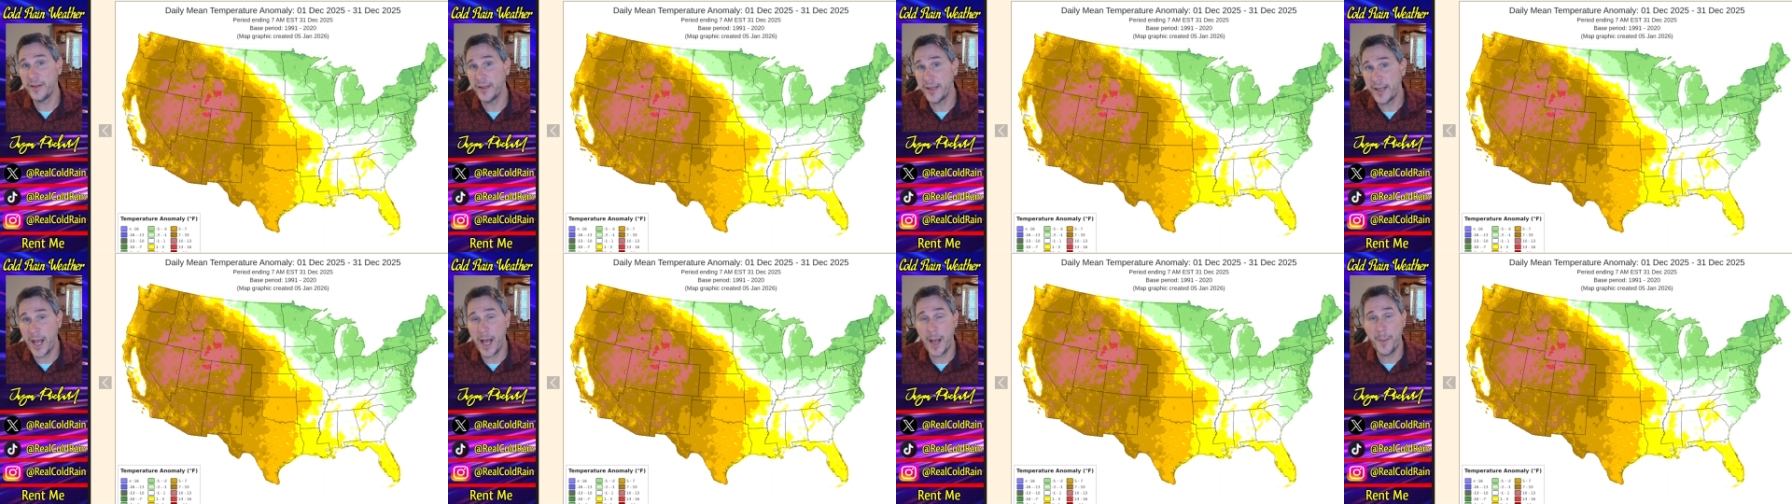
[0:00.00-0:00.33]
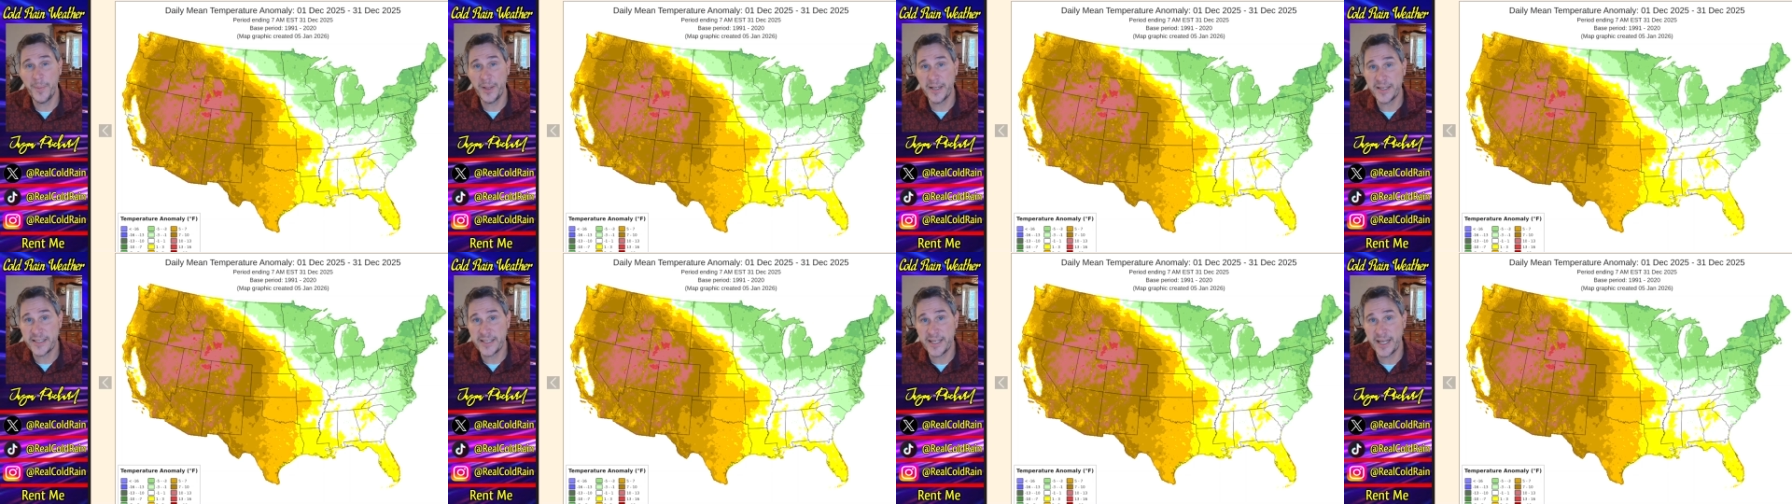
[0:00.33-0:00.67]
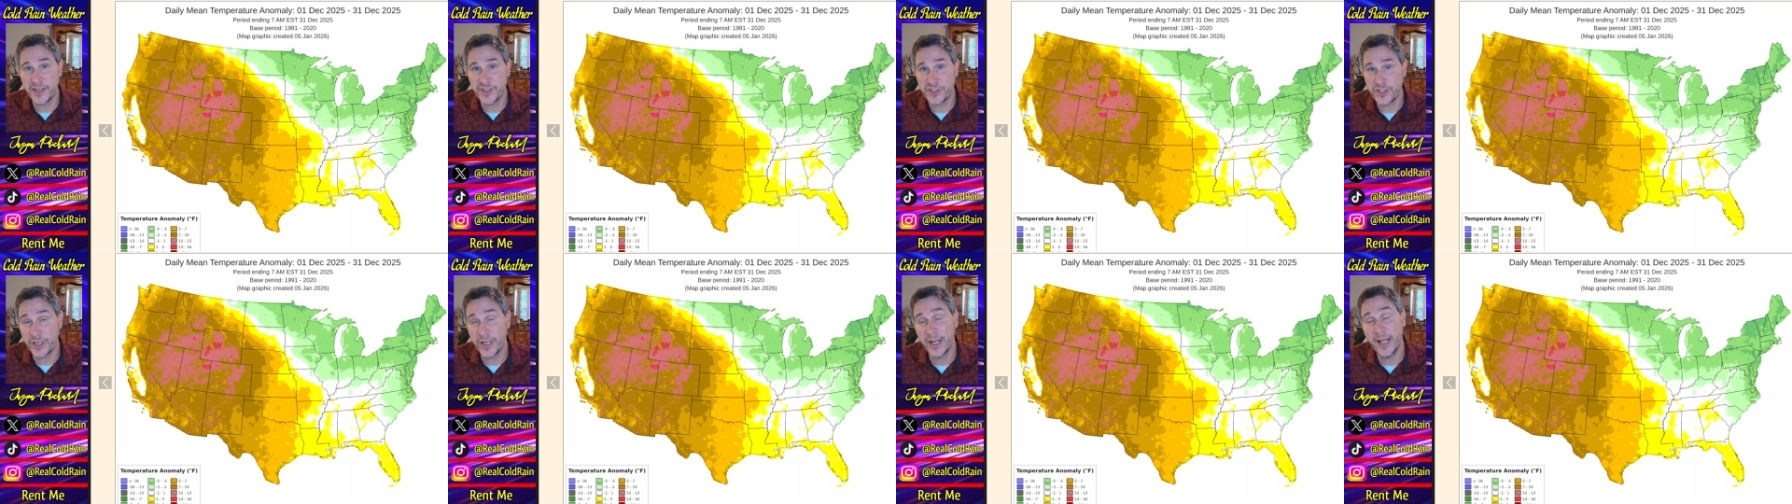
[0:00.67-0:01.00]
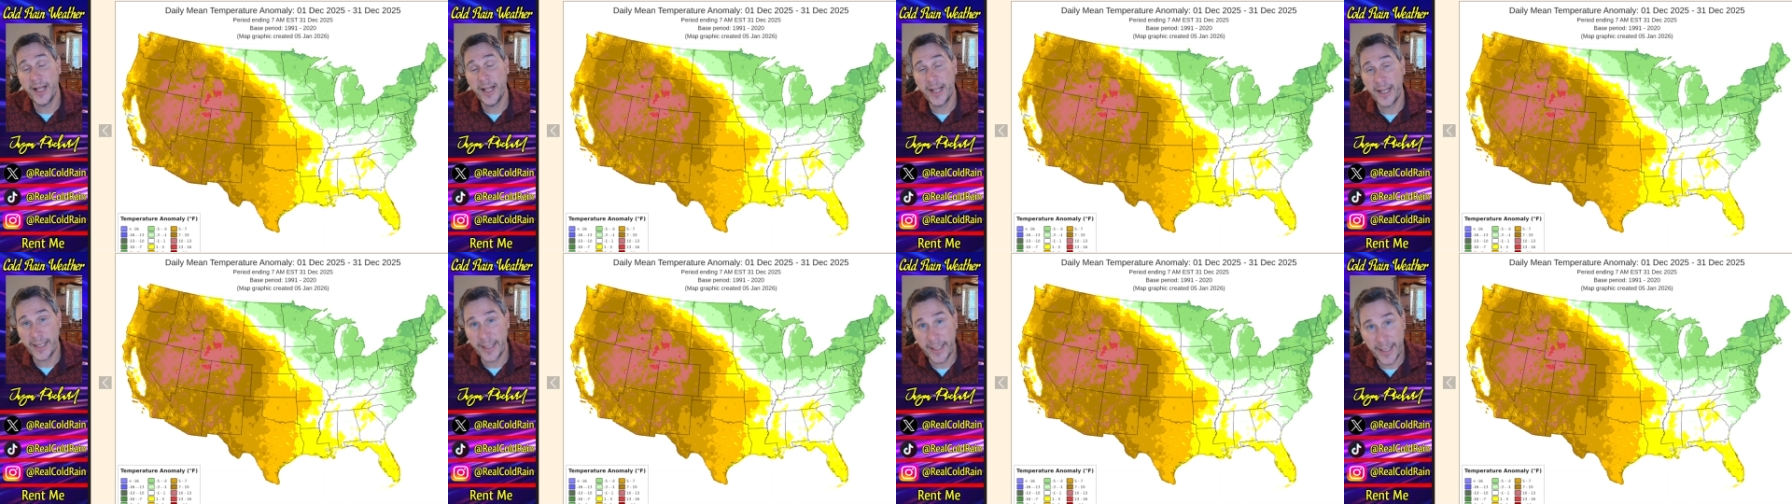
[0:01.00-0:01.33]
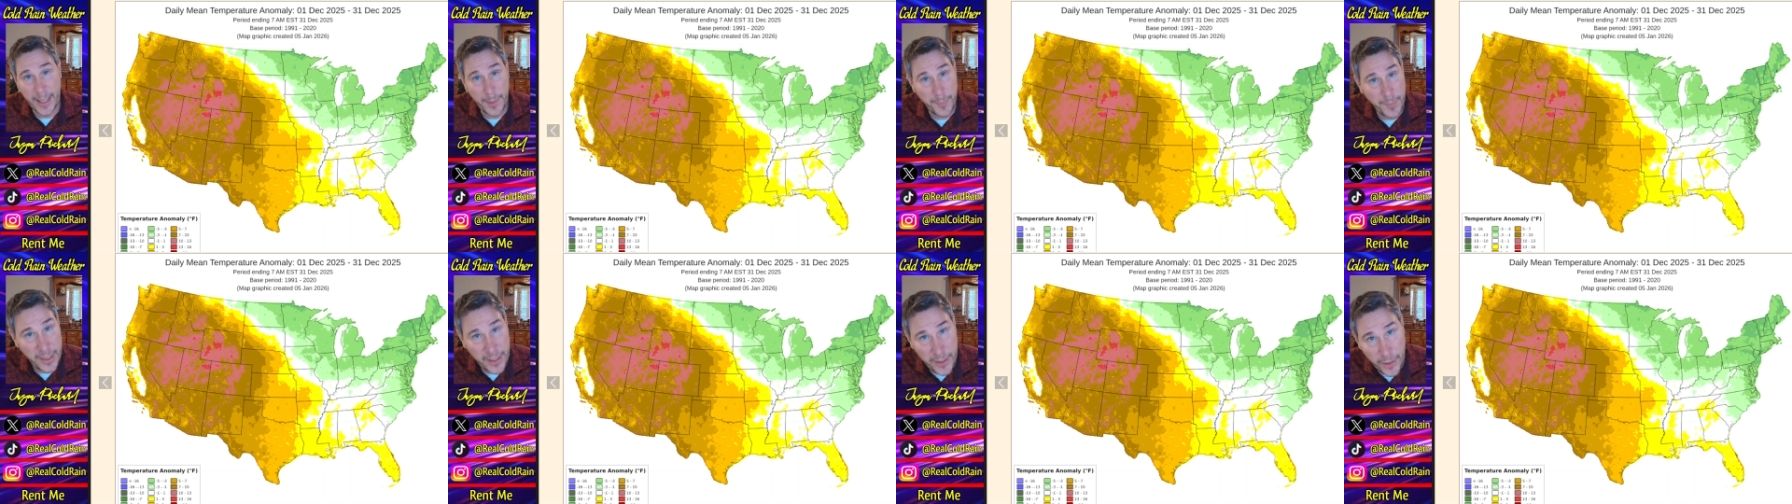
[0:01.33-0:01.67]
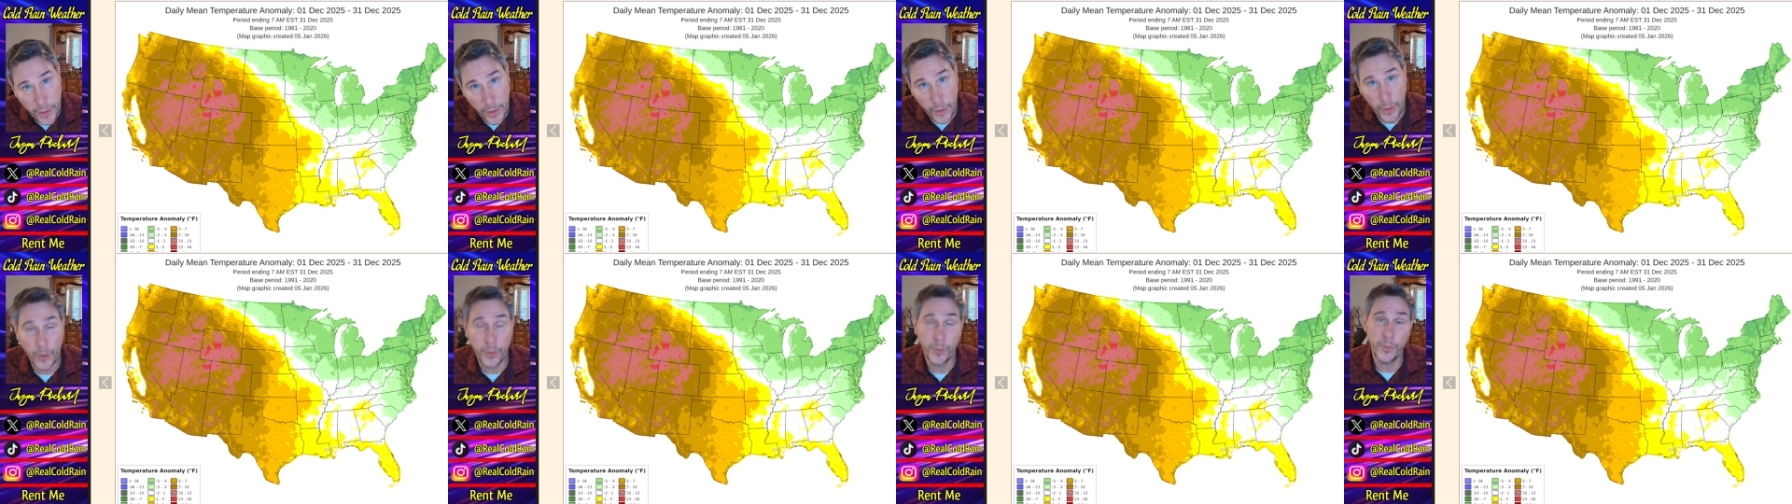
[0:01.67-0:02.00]
comments section. Let me
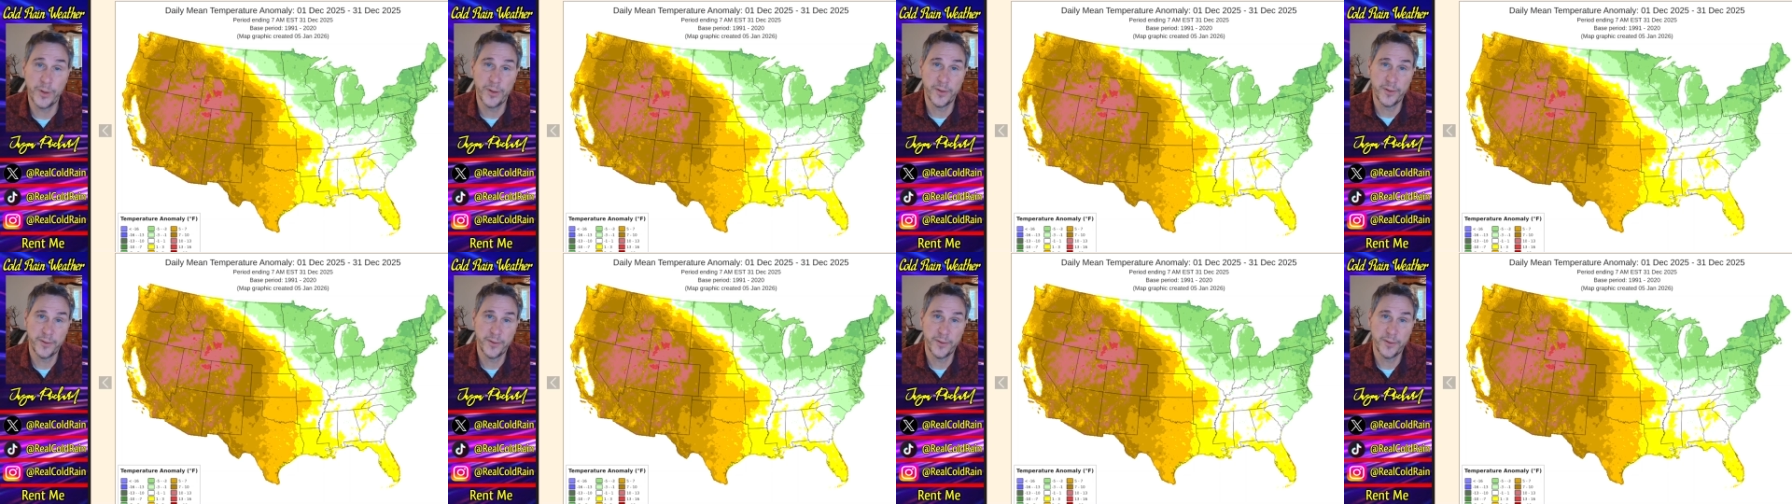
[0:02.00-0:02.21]
know